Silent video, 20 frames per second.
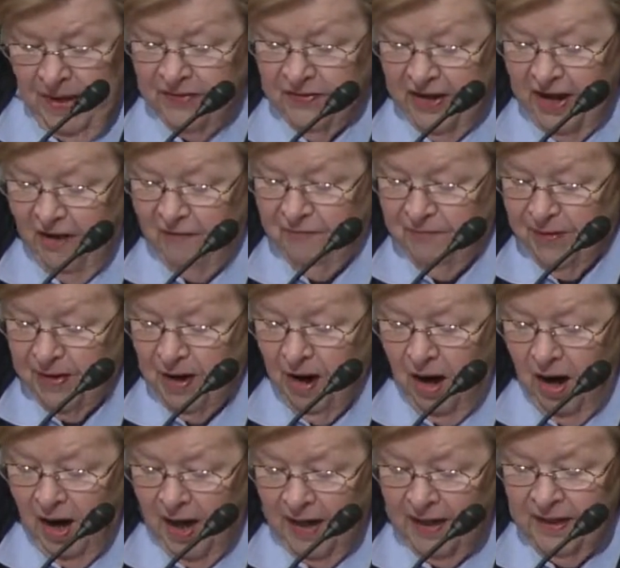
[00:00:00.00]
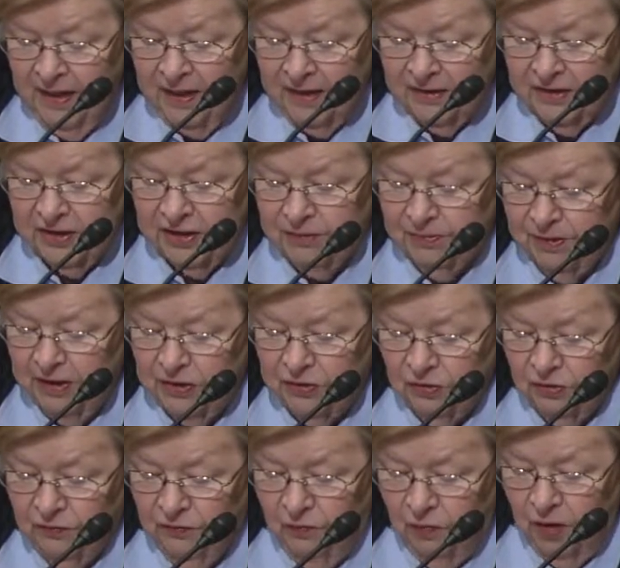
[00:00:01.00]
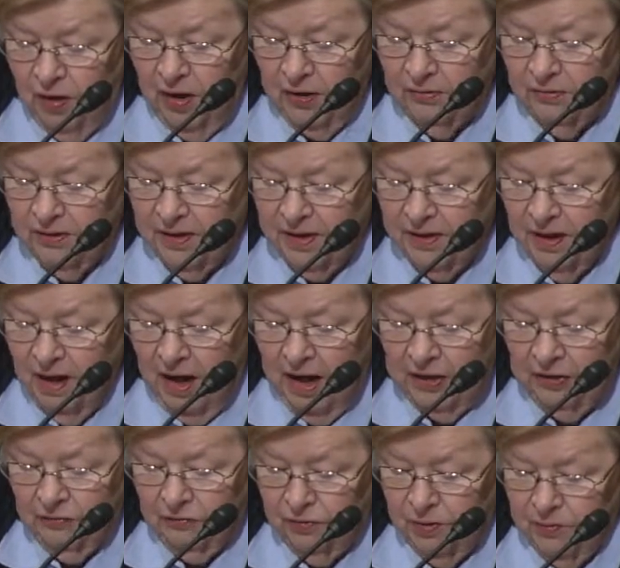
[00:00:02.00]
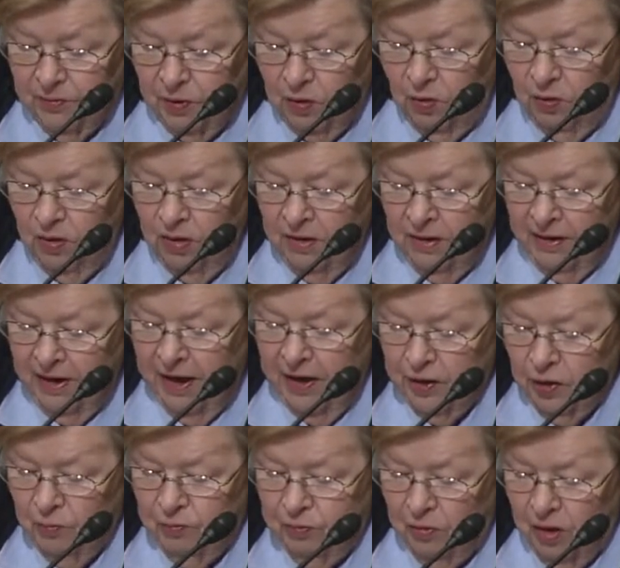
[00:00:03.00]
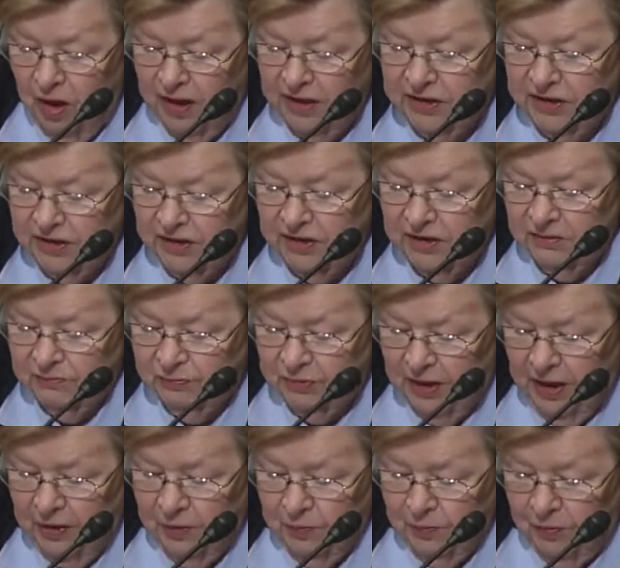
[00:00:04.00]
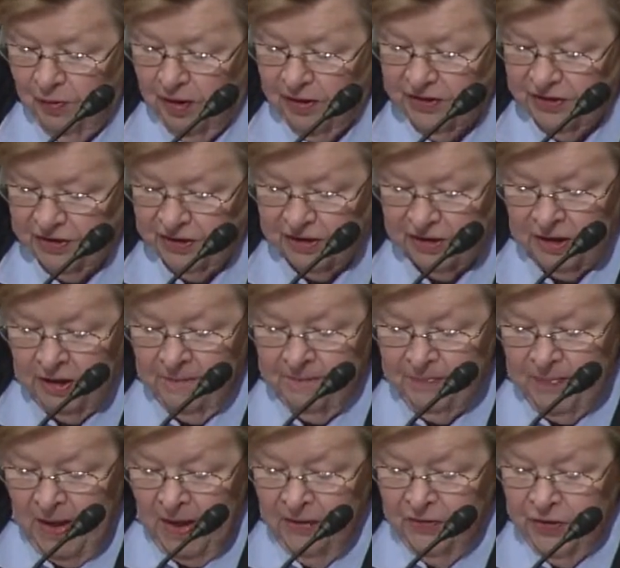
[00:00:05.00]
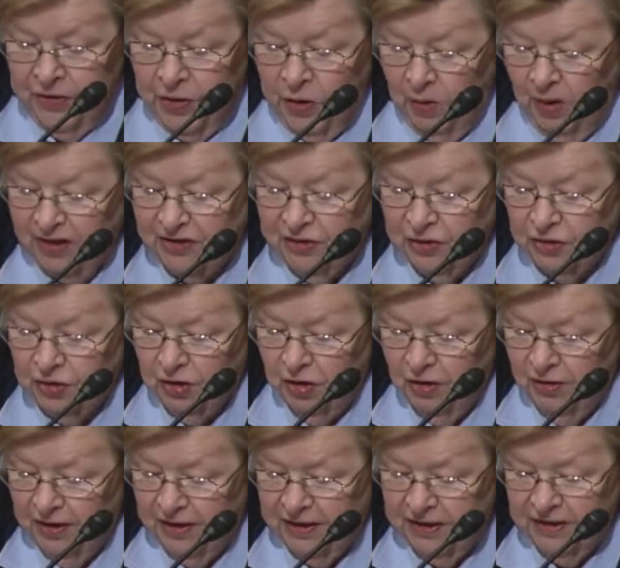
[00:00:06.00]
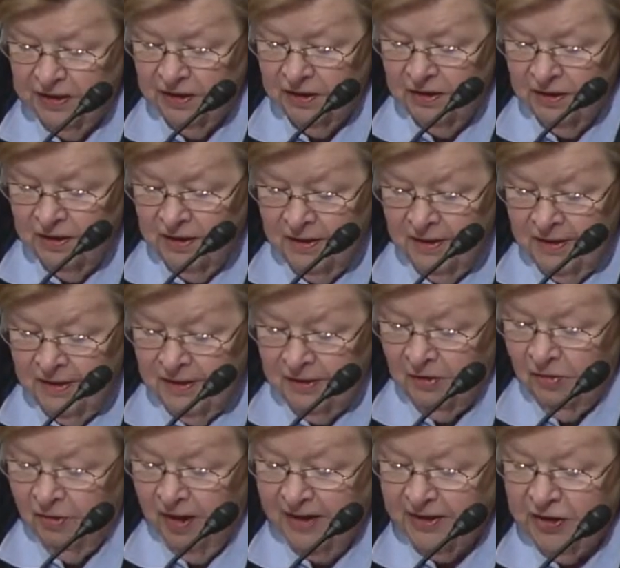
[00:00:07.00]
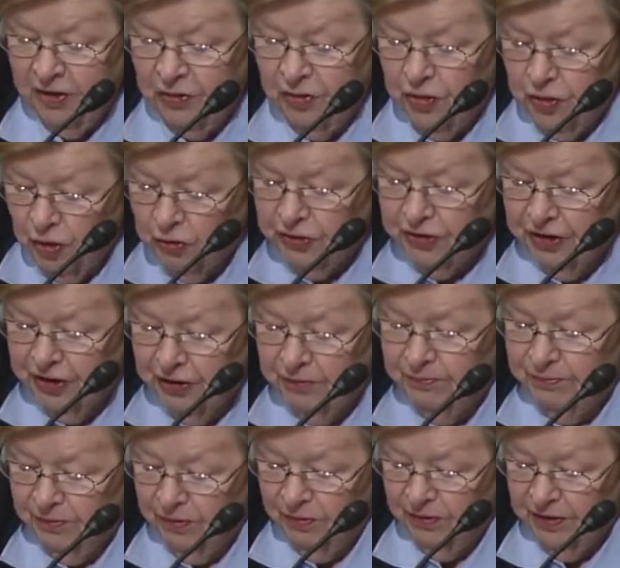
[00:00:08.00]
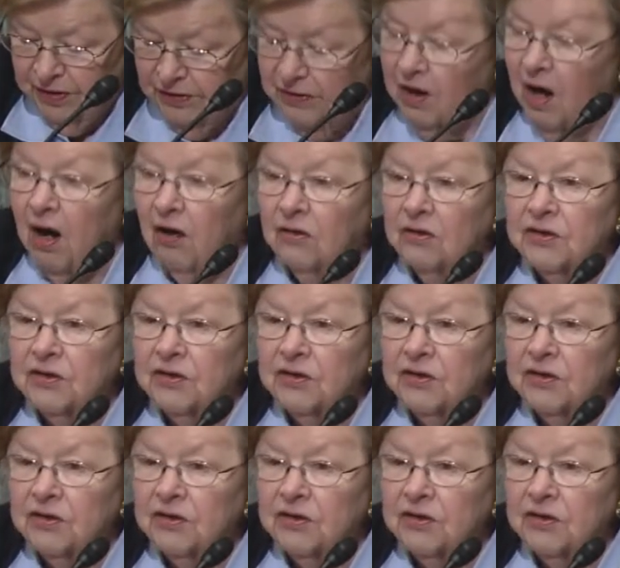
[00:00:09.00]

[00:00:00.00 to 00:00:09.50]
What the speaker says: And the FBI dismantled 409 criminal enterprises. The U.S. attorneys collected $13 billion